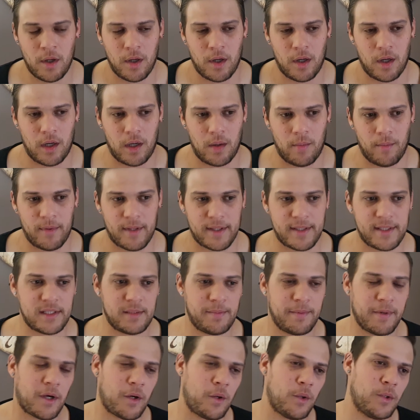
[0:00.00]
This
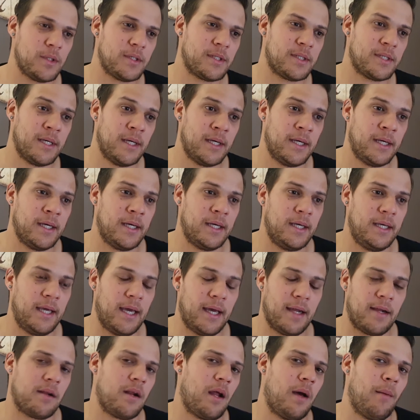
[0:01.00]
is because he had a